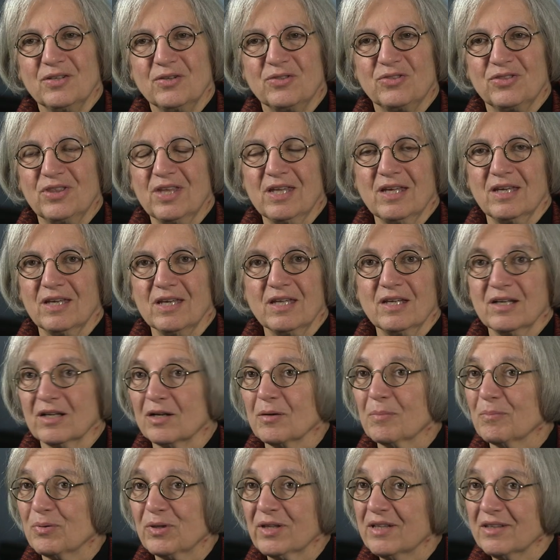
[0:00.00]
to think in a
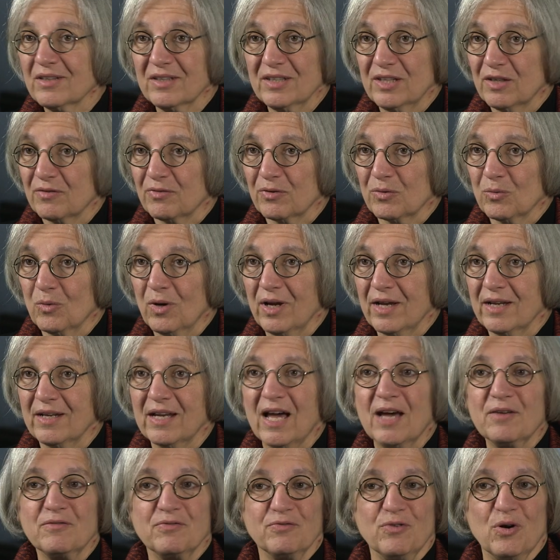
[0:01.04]
completely different way,
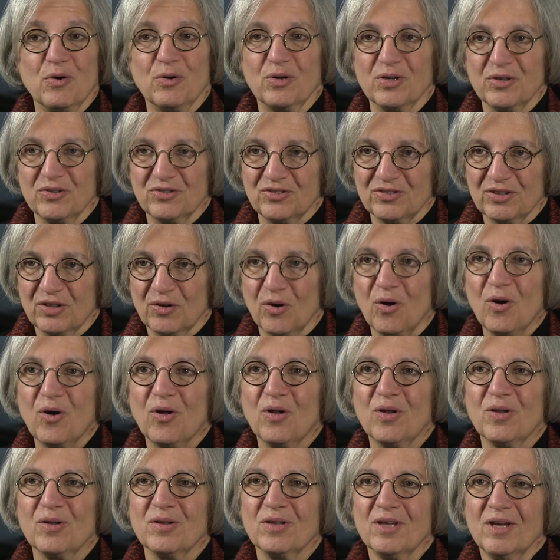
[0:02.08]
not focus at
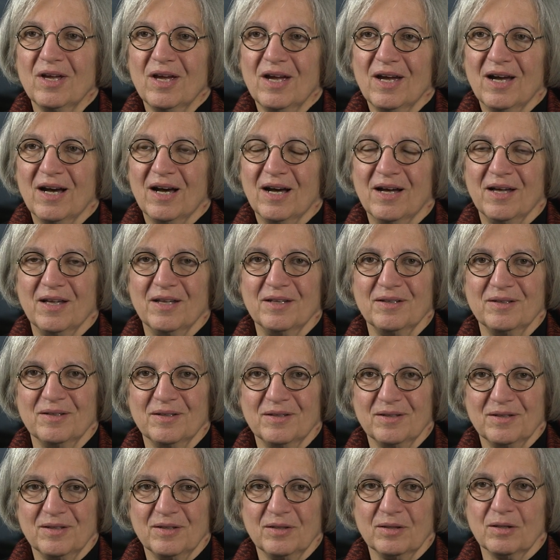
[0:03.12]
all
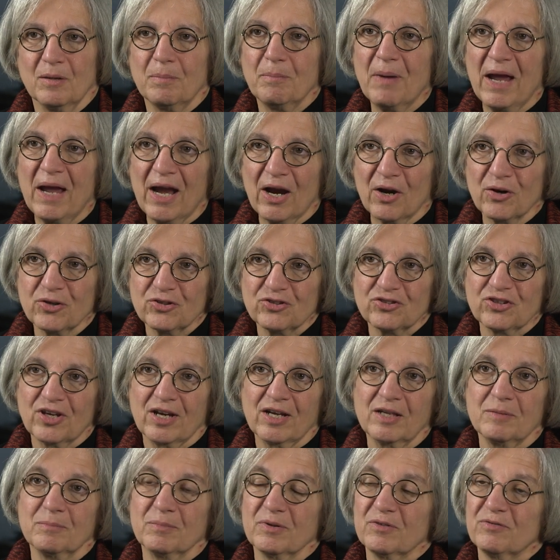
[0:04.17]
on the
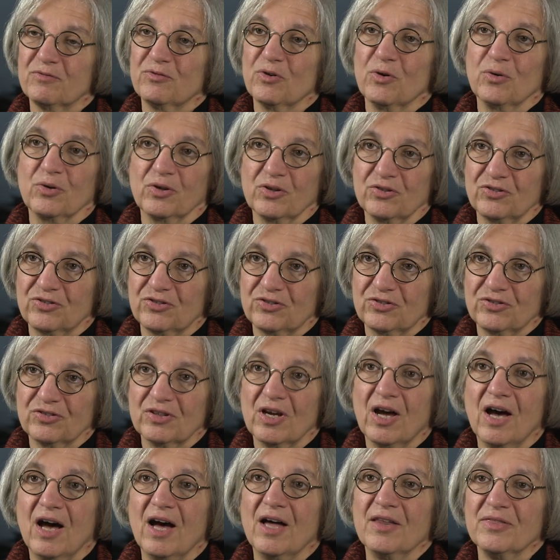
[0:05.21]
parasite, but focus
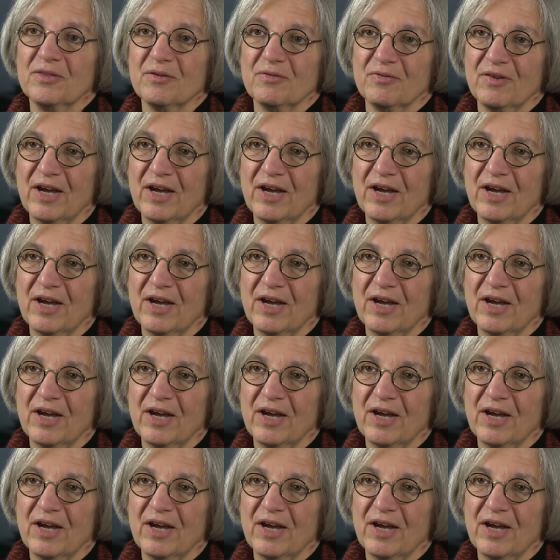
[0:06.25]
on the